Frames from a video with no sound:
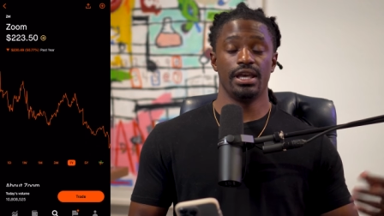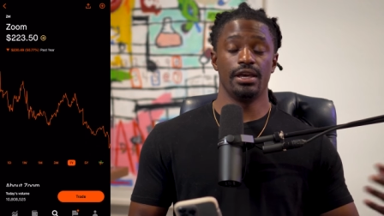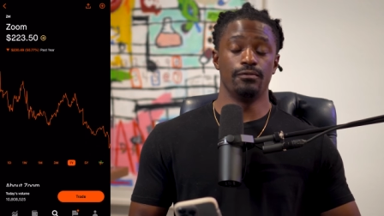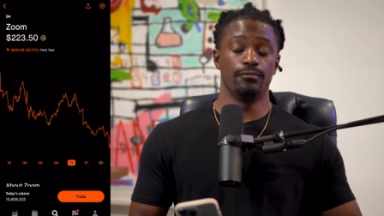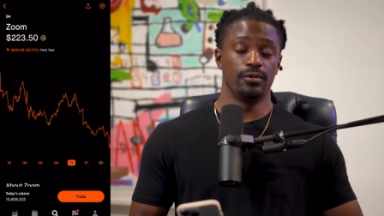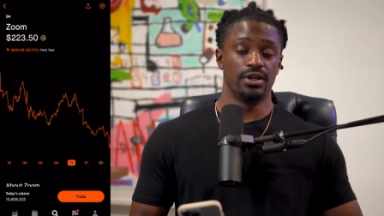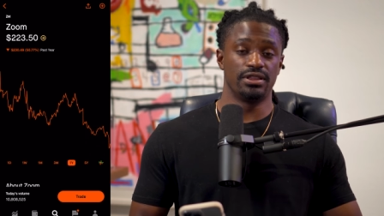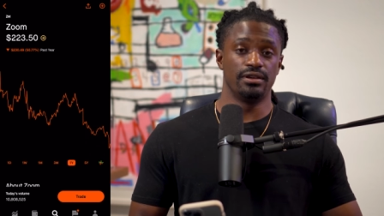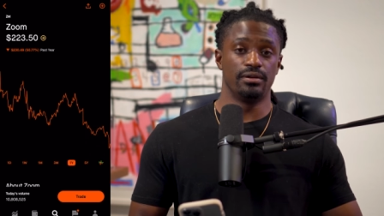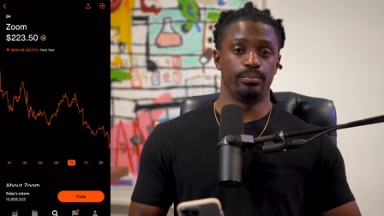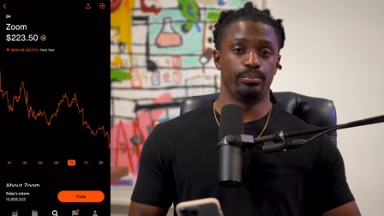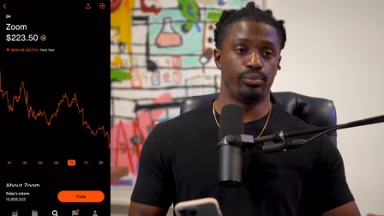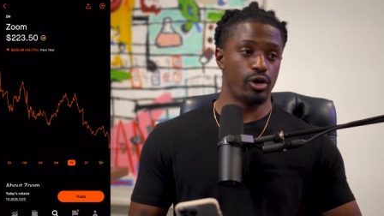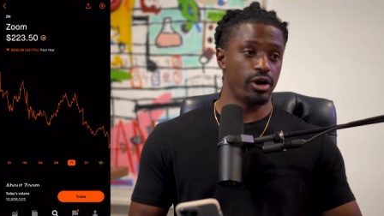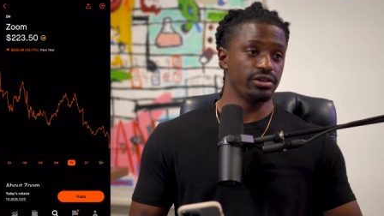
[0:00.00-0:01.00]
and with them
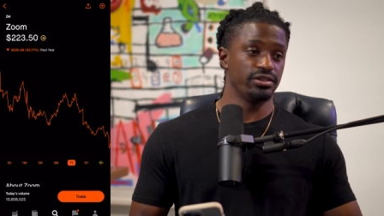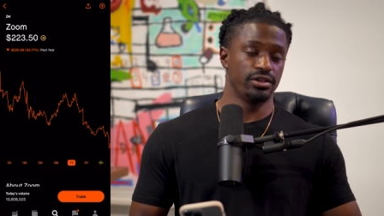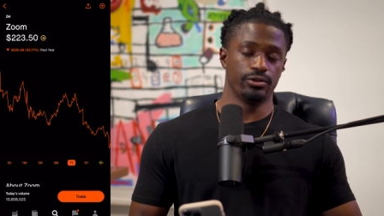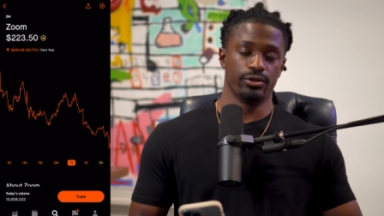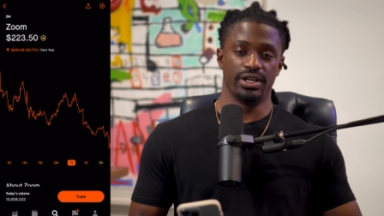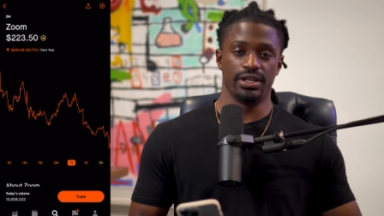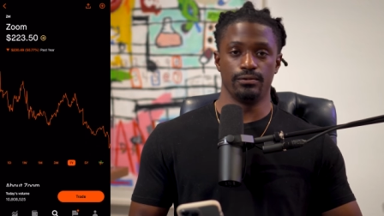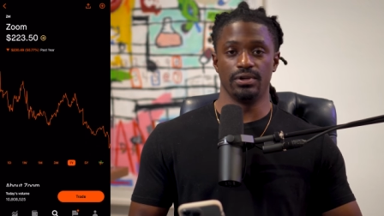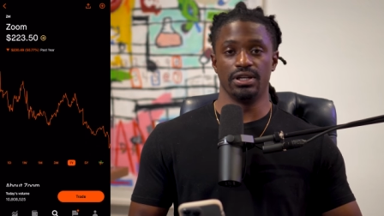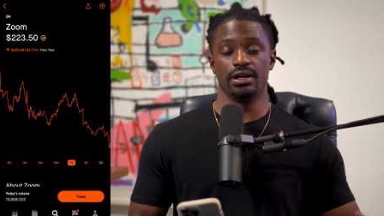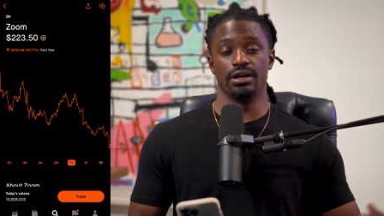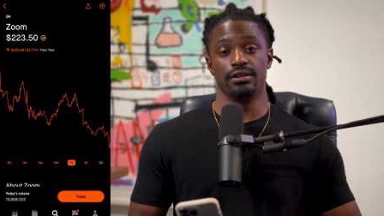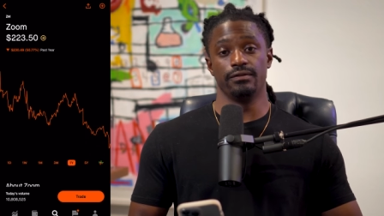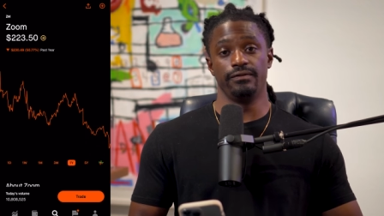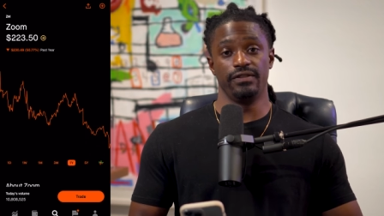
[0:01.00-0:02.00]
partnering with
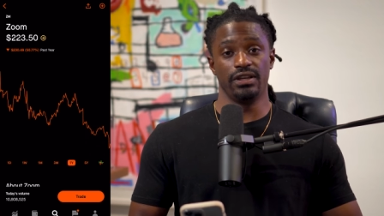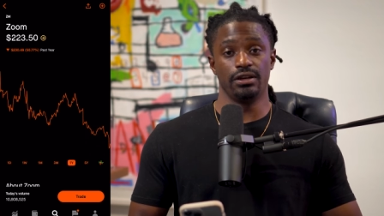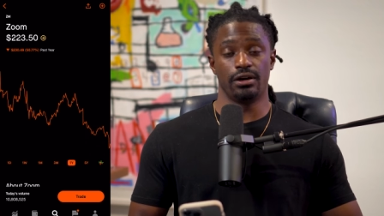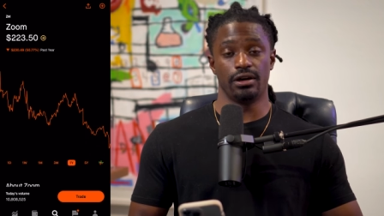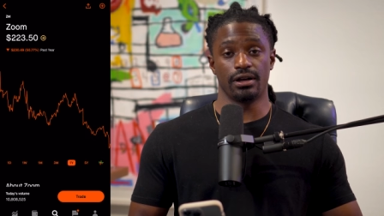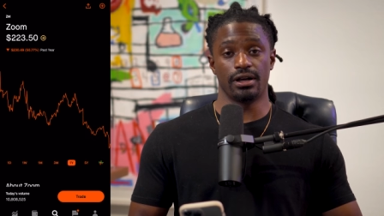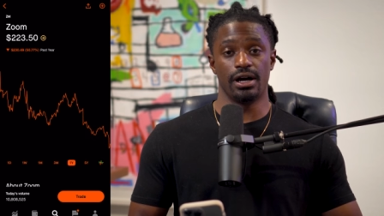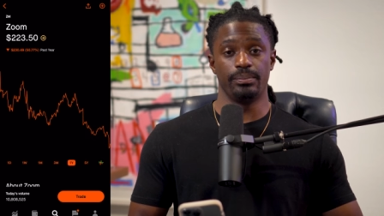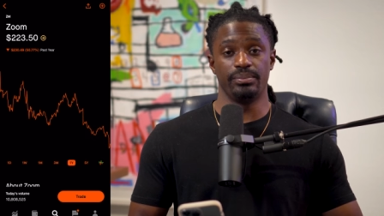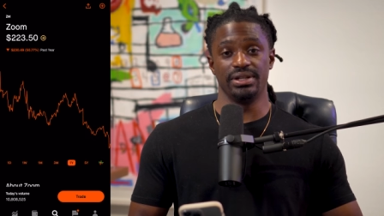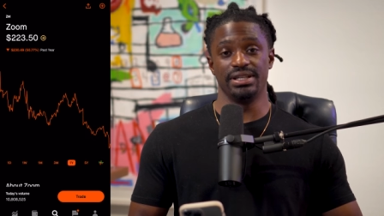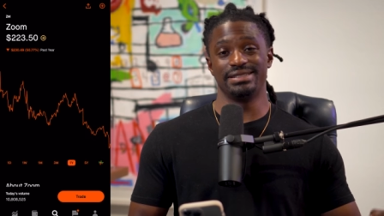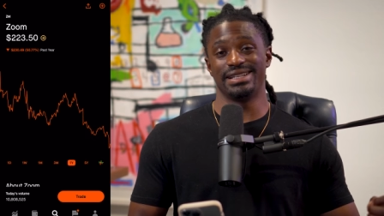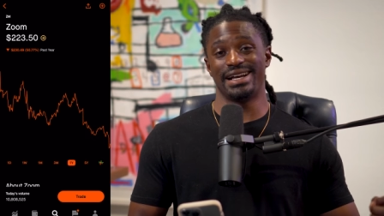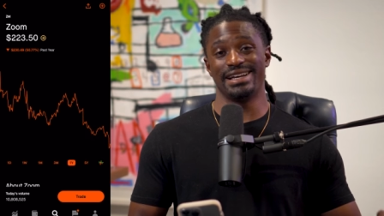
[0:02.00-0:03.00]
other VR
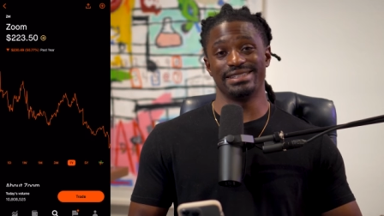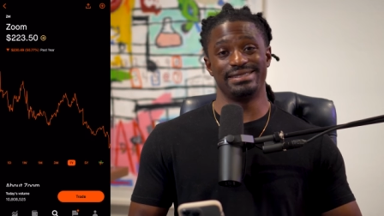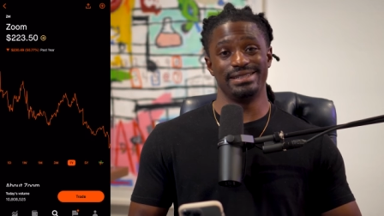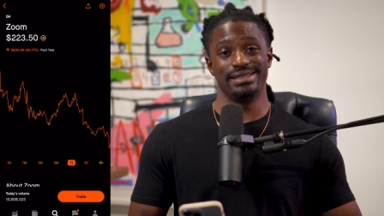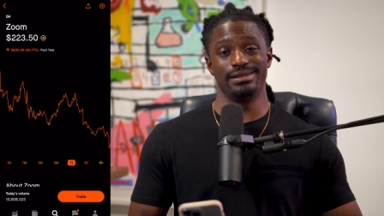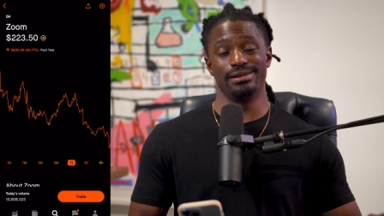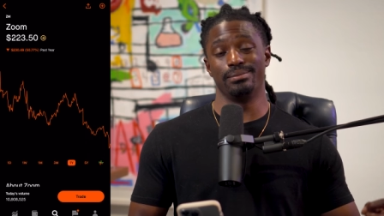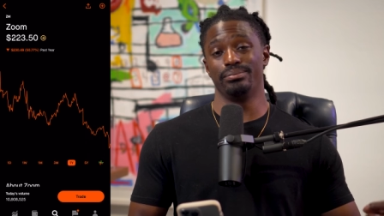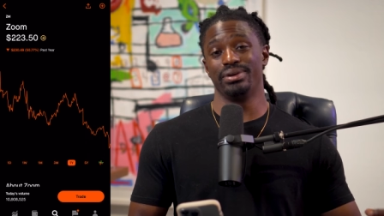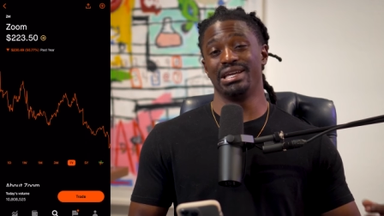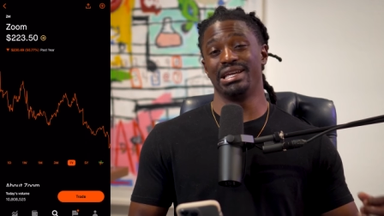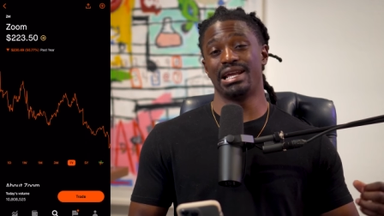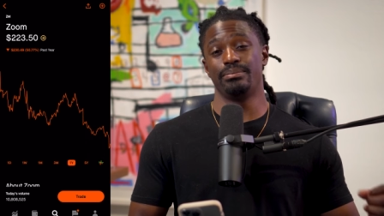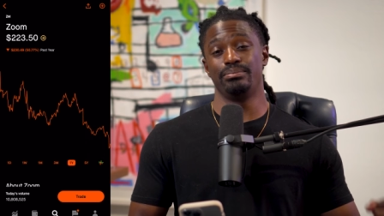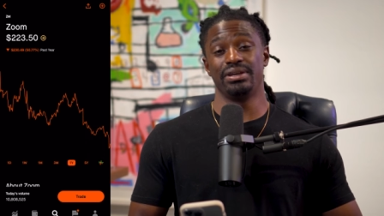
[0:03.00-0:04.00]
companies, I see them
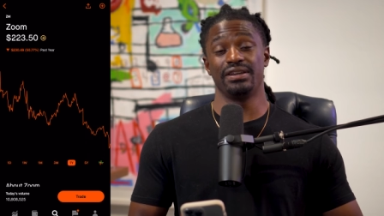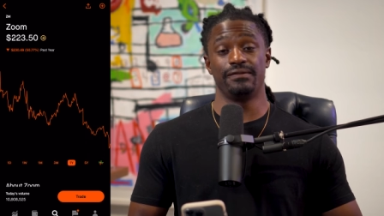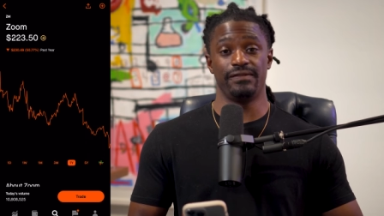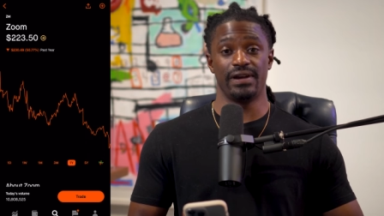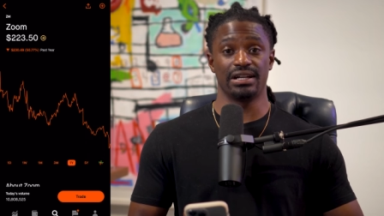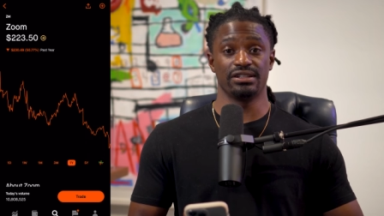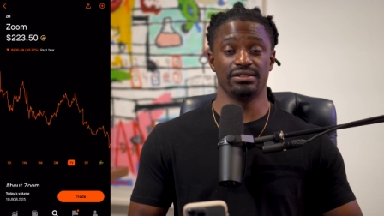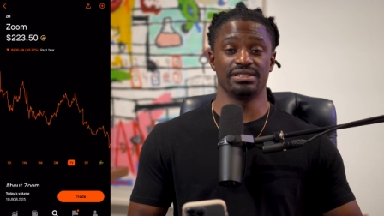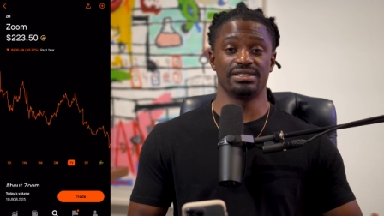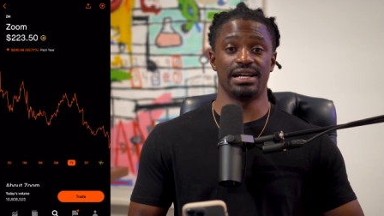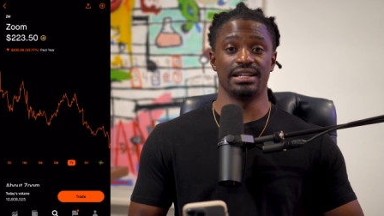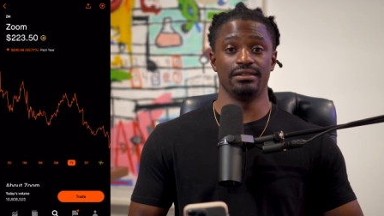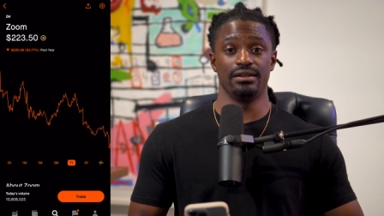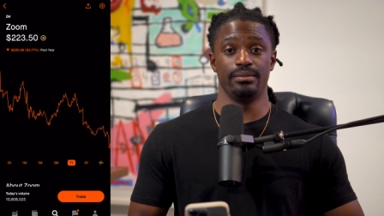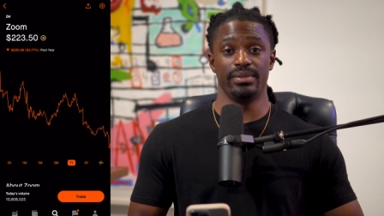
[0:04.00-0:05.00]
being a big factor
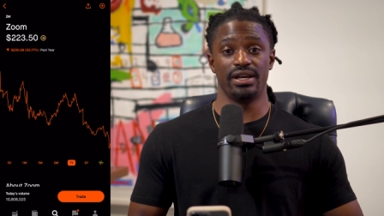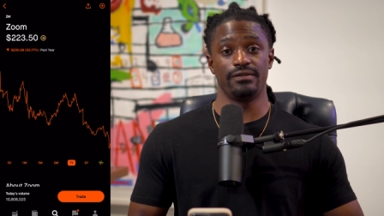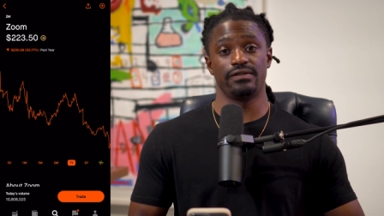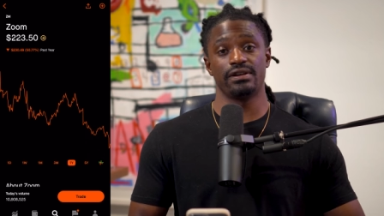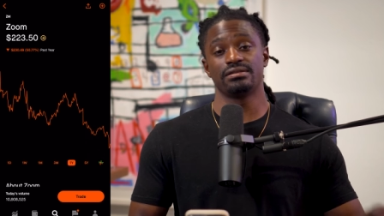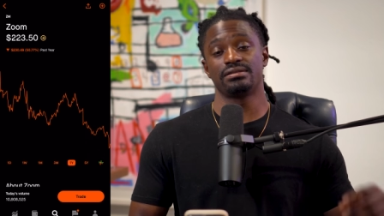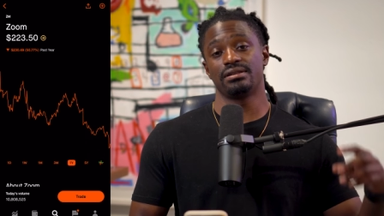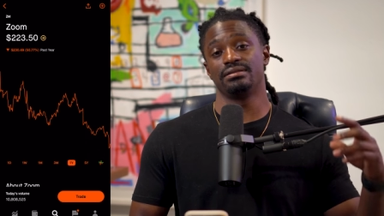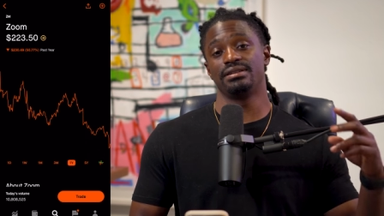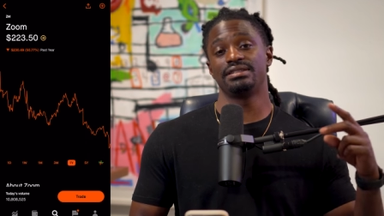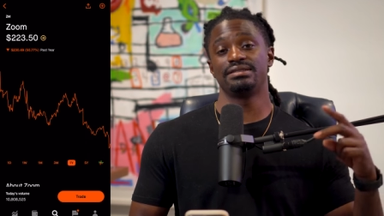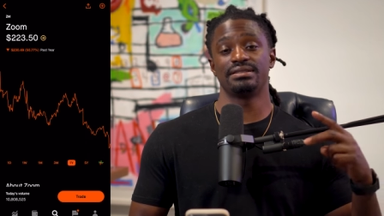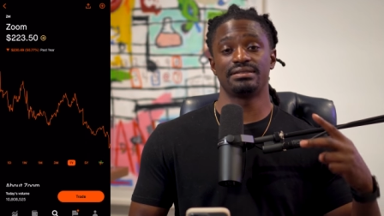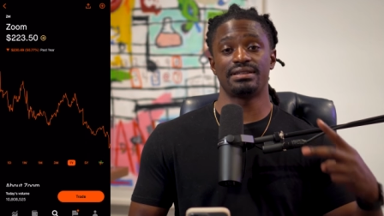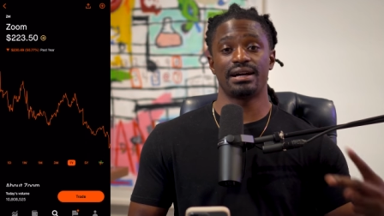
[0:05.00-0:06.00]
inside of the metaverse. So
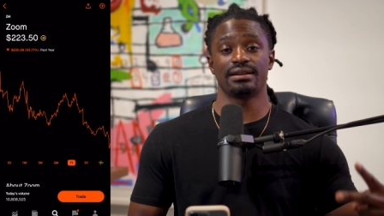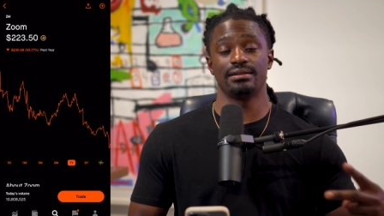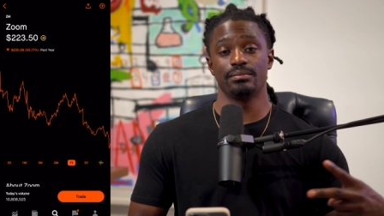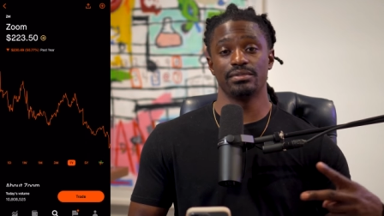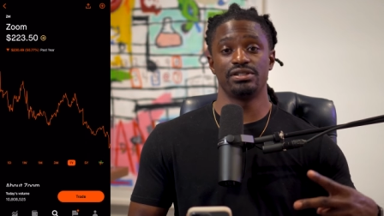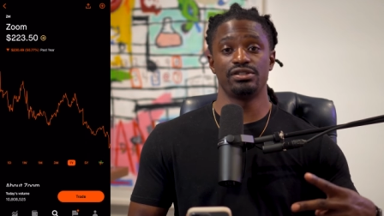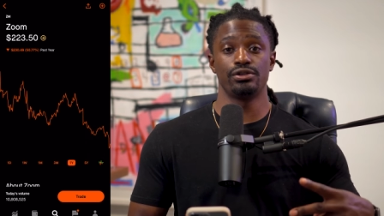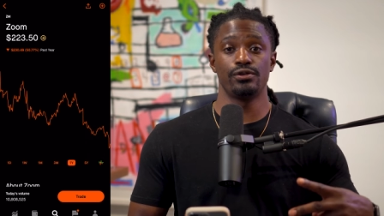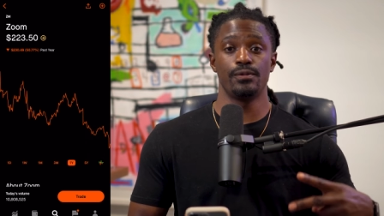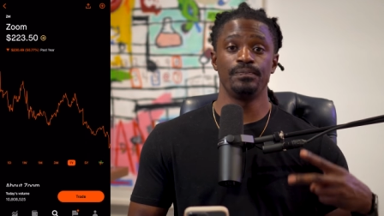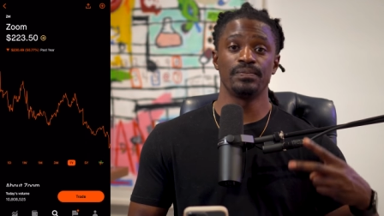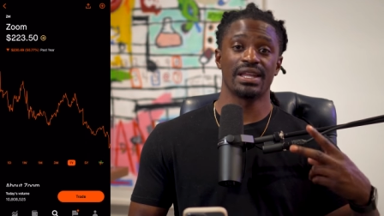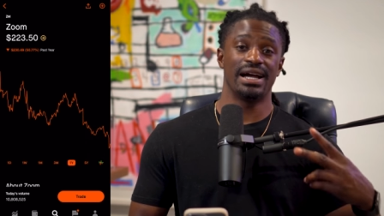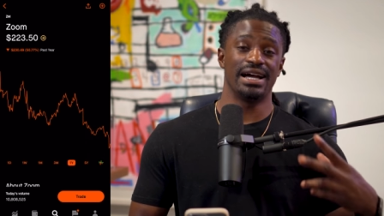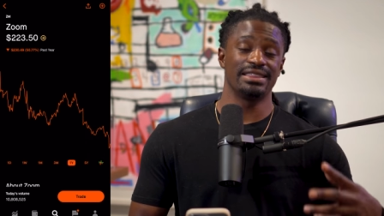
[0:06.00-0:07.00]
this is stock number two.
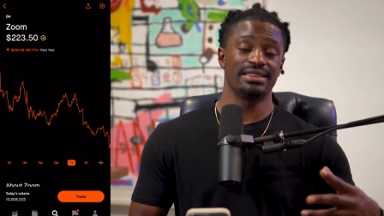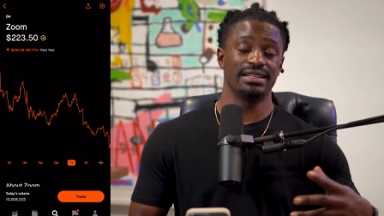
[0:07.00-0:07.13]
I